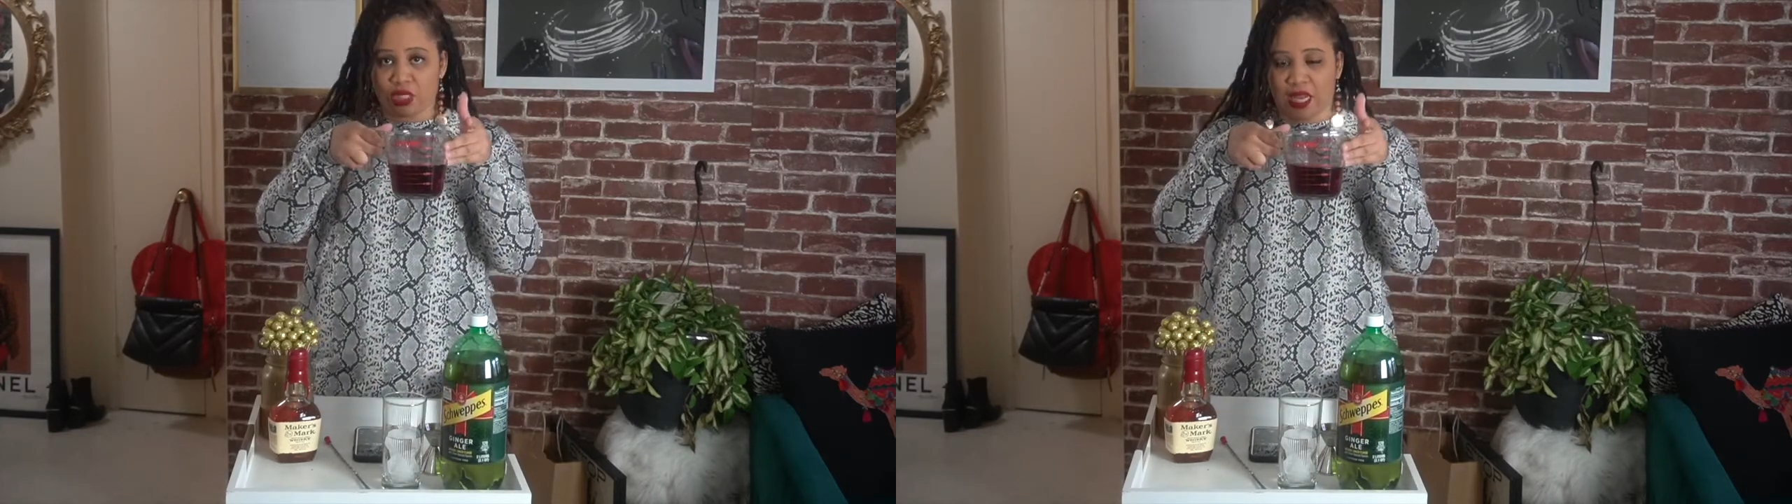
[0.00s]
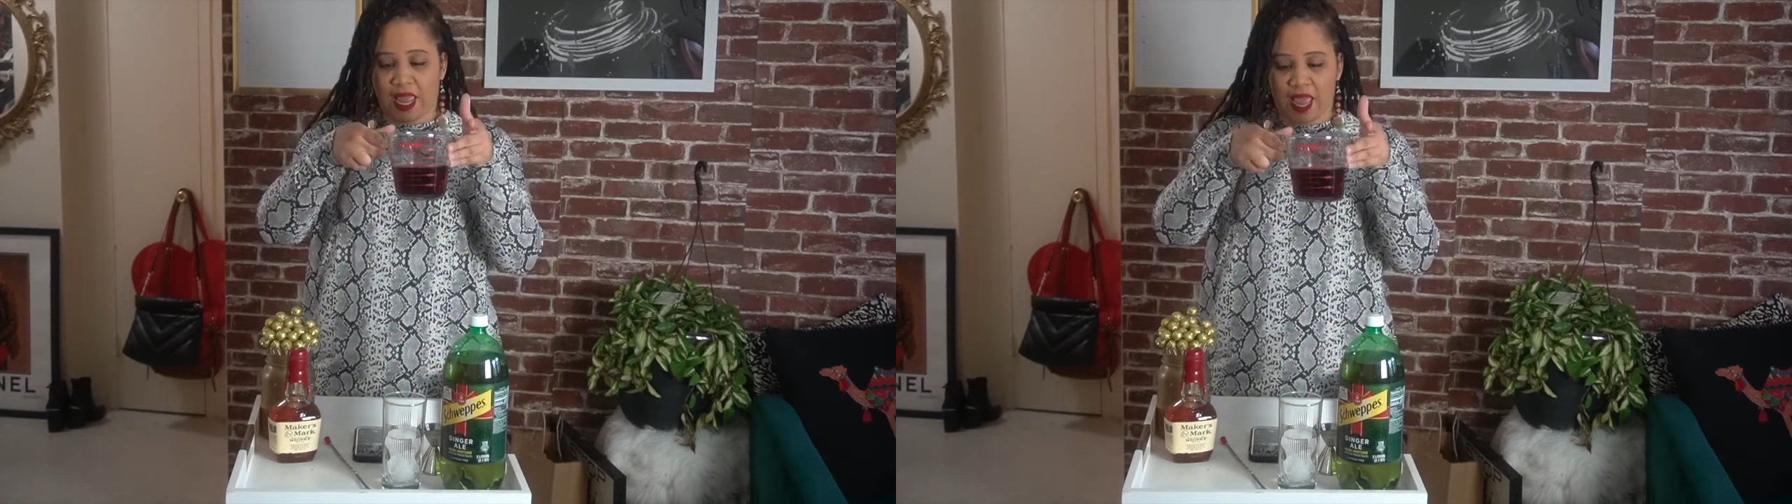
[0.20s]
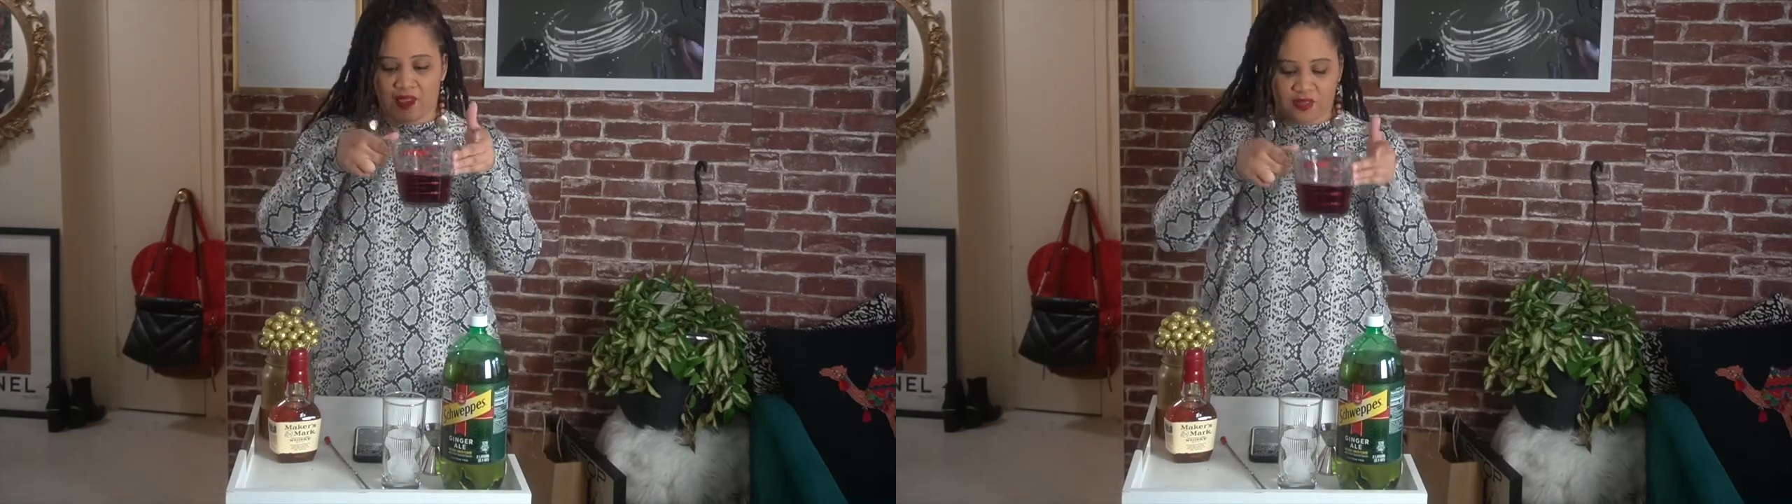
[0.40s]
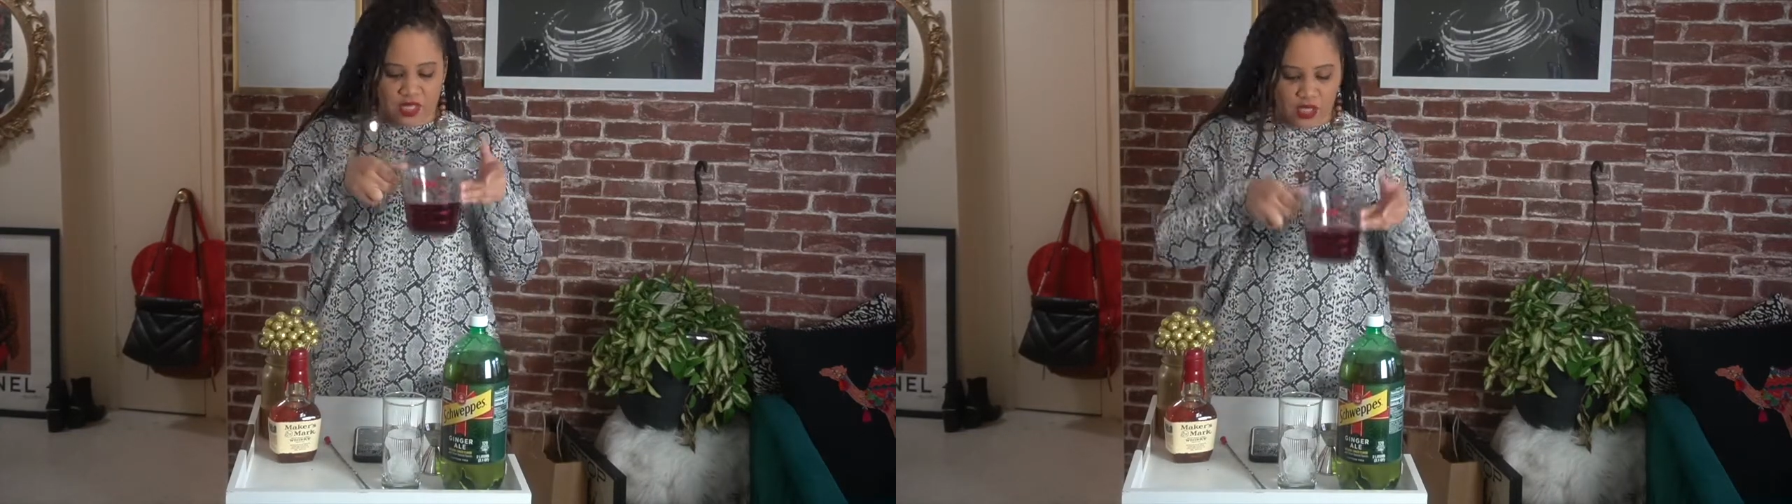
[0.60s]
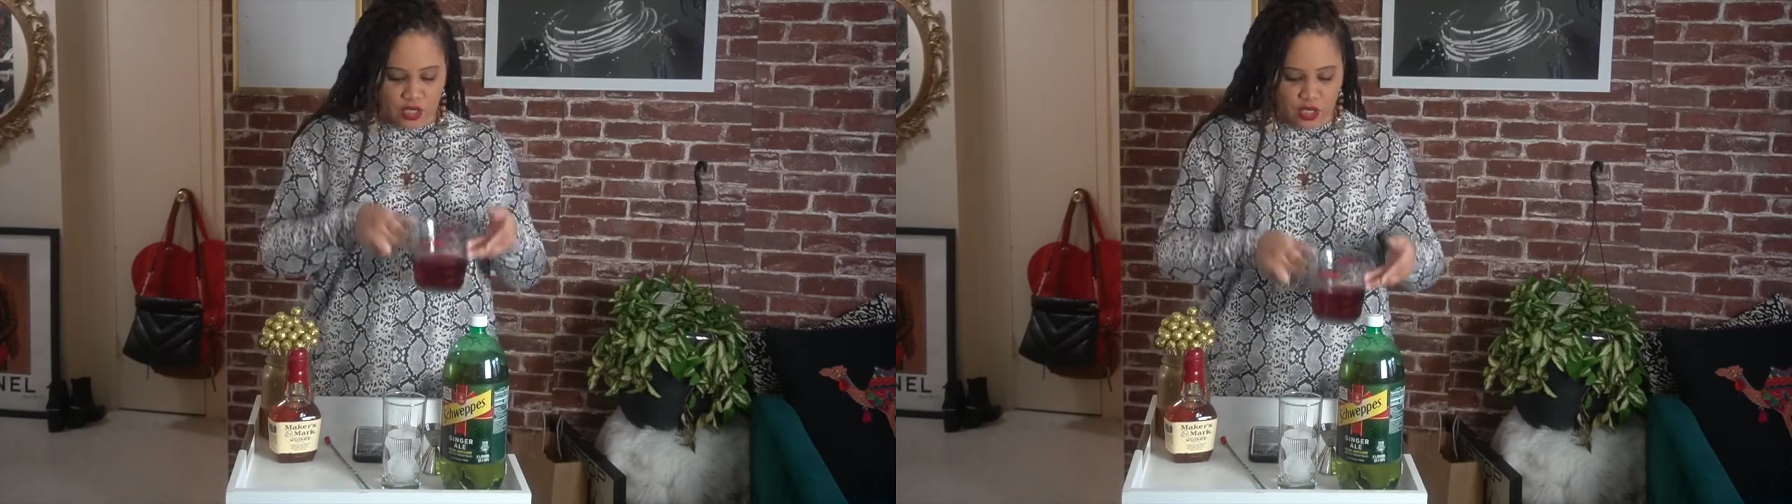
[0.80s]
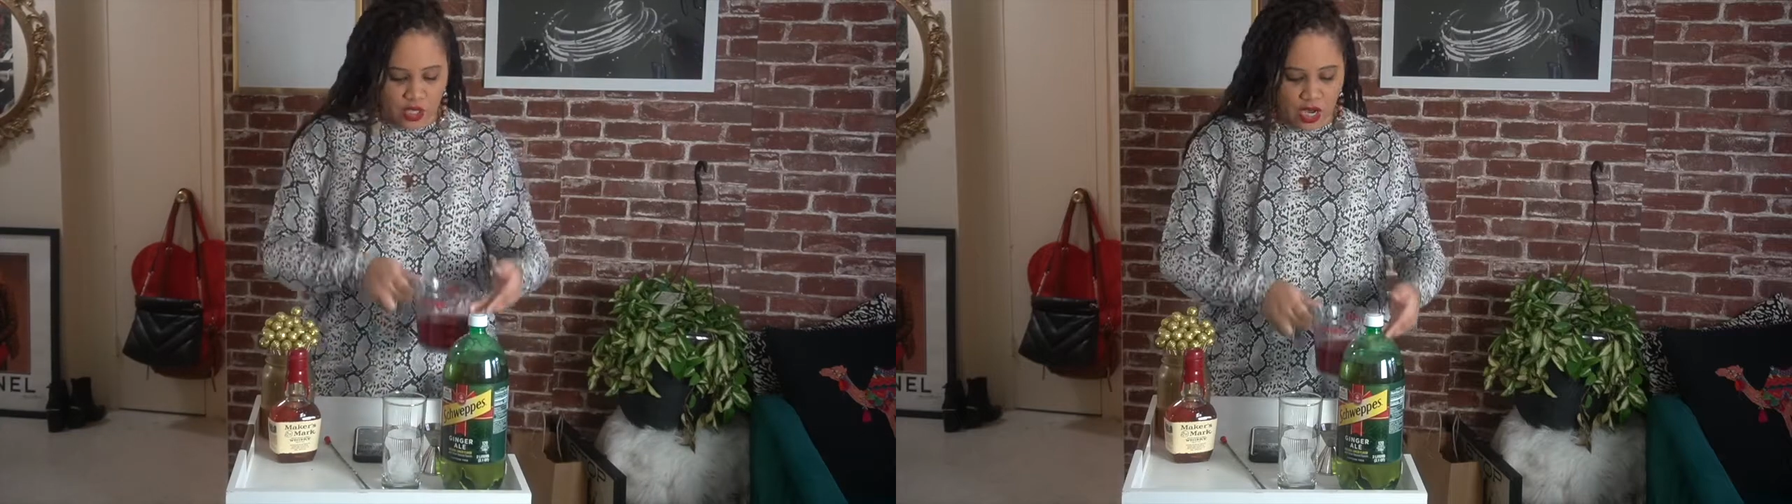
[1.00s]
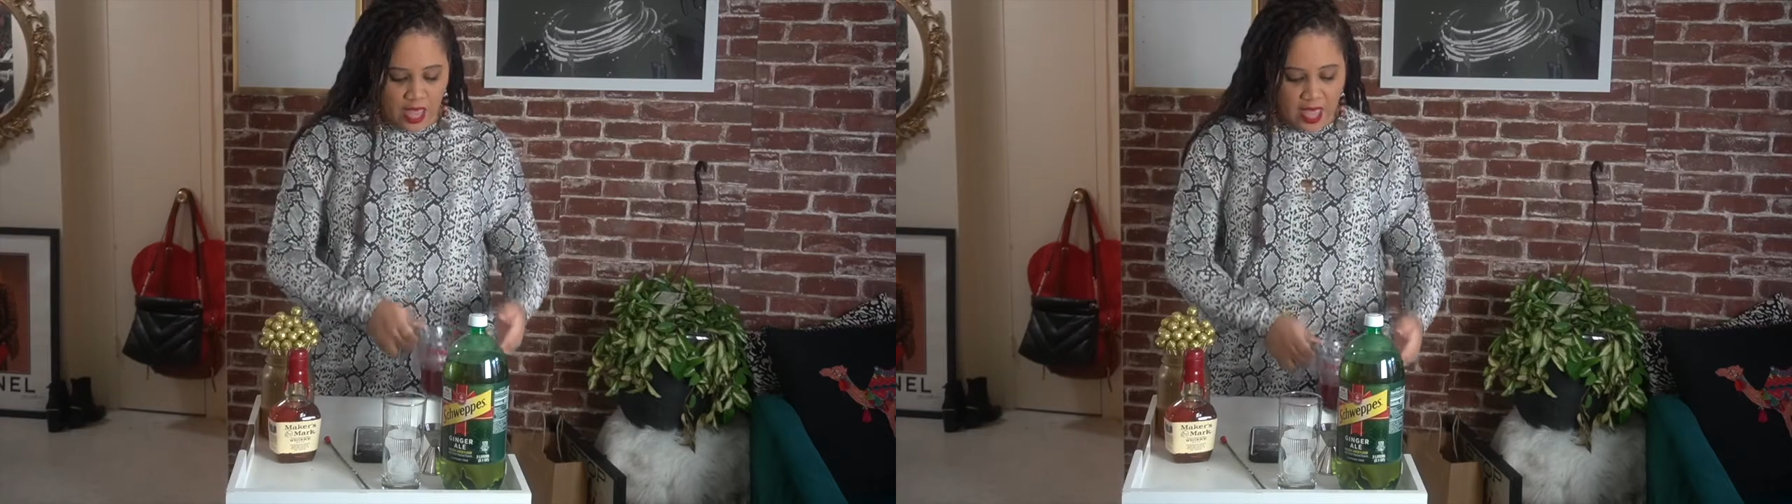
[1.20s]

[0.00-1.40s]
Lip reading: that I have here,